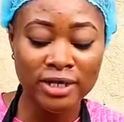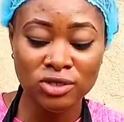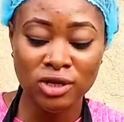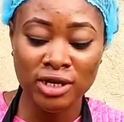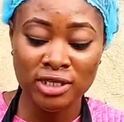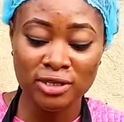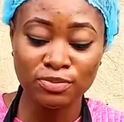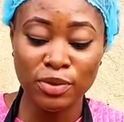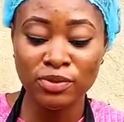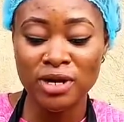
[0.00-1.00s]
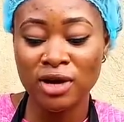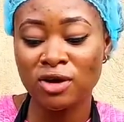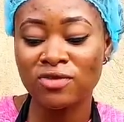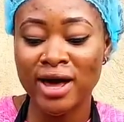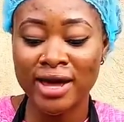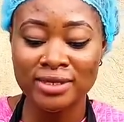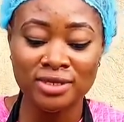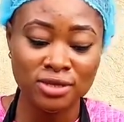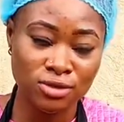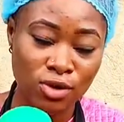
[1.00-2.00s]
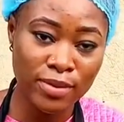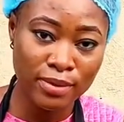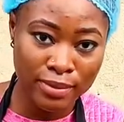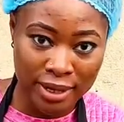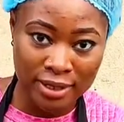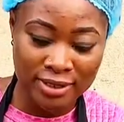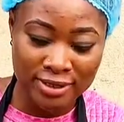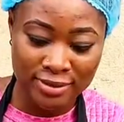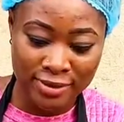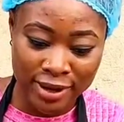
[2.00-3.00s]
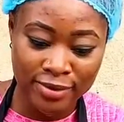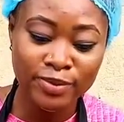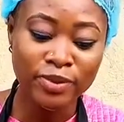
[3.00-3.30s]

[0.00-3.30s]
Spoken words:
You are getting people that love iced tea to come and buy it, right?